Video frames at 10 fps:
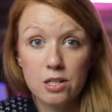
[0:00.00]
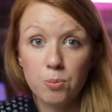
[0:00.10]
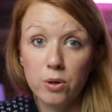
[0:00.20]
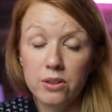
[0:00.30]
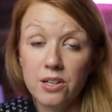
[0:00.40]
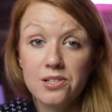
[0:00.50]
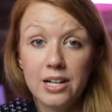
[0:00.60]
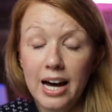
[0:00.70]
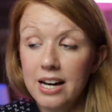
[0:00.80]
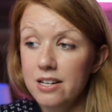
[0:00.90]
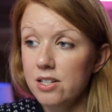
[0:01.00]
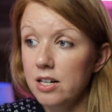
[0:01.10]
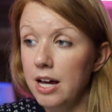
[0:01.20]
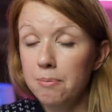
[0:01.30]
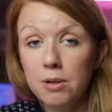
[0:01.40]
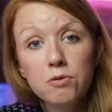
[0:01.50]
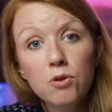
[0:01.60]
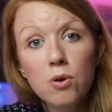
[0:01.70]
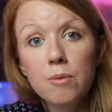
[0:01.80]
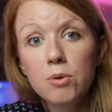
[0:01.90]
export this as an M P
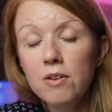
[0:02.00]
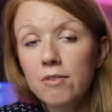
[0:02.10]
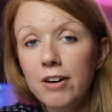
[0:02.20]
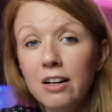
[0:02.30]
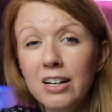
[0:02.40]
four movie file,